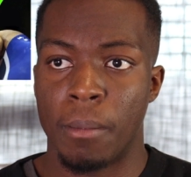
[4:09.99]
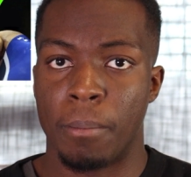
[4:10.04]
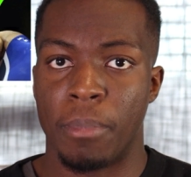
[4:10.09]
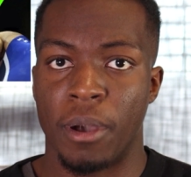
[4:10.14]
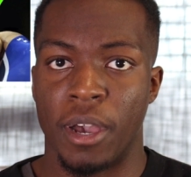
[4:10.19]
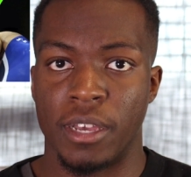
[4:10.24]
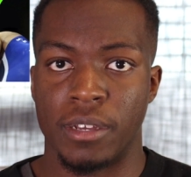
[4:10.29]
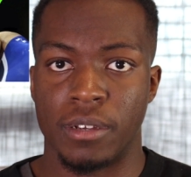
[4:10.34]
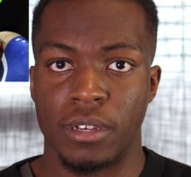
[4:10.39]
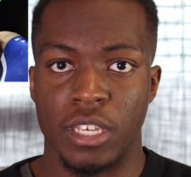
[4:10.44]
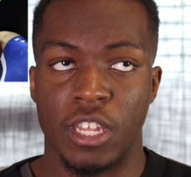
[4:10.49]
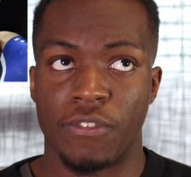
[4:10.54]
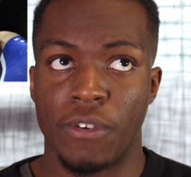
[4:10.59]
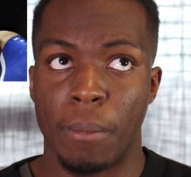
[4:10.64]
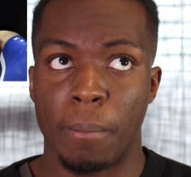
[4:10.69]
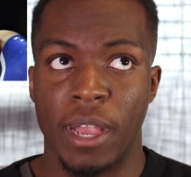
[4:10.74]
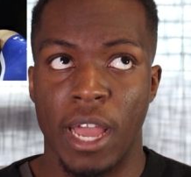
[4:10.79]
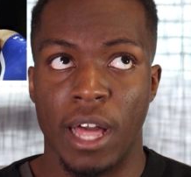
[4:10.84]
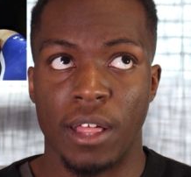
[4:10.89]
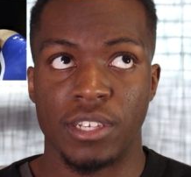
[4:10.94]
but
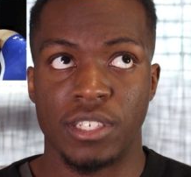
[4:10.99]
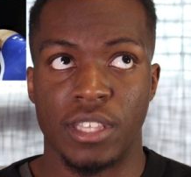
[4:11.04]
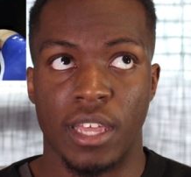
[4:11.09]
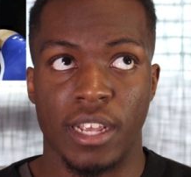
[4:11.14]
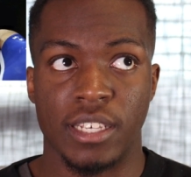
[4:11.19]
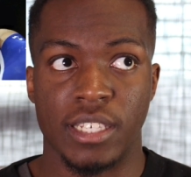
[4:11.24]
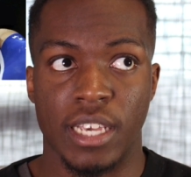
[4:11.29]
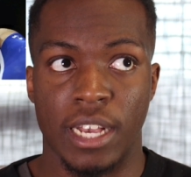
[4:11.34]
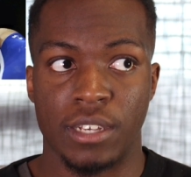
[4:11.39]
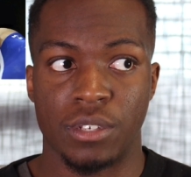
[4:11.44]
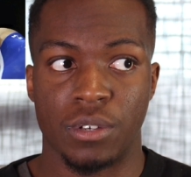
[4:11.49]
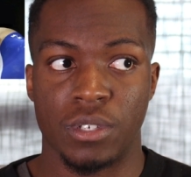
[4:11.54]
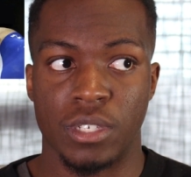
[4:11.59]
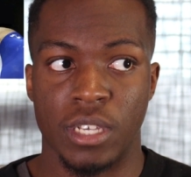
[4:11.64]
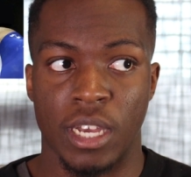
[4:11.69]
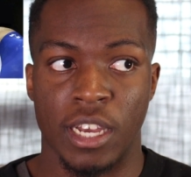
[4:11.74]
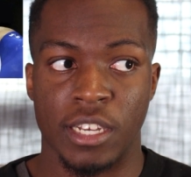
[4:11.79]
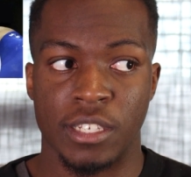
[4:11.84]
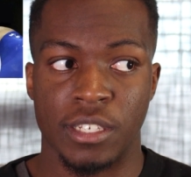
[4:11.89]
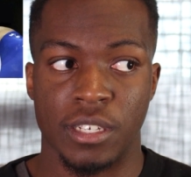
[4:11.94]
different calisthenics
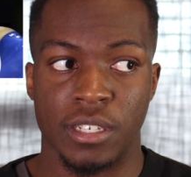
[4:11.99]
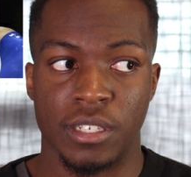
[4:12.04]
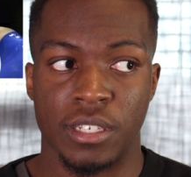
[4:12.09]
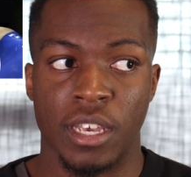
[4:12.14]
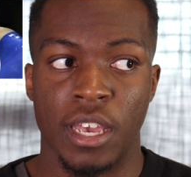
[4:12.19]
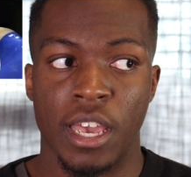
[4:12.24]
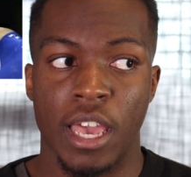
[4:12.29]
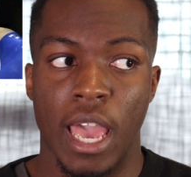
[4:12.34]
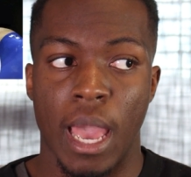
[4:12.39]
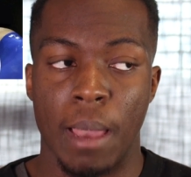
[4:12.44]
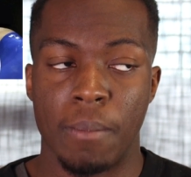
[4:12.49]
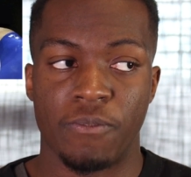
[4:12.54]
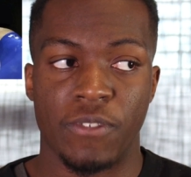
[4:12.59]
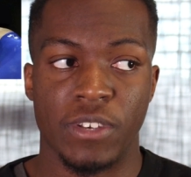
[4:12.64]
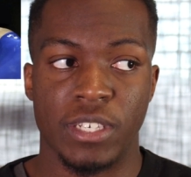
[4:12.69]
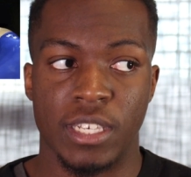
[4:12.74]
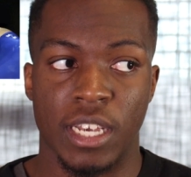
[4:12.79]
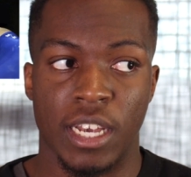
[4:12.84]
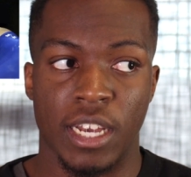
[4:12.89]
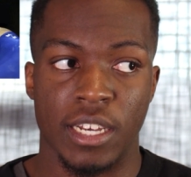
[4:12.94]
exercises
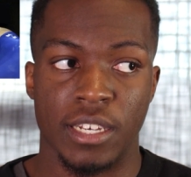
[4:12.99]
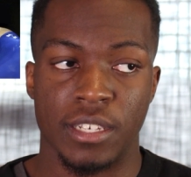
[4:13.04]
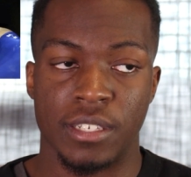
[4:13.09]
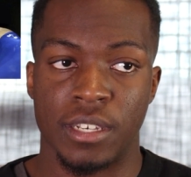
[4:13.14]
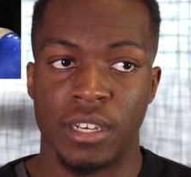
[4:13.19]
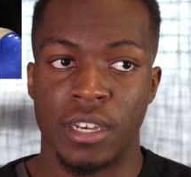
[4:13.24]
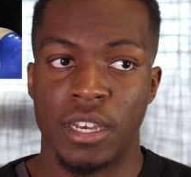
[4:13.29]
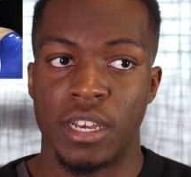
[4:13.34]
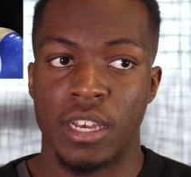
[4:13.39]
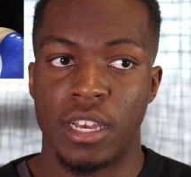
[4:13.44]
emphasize,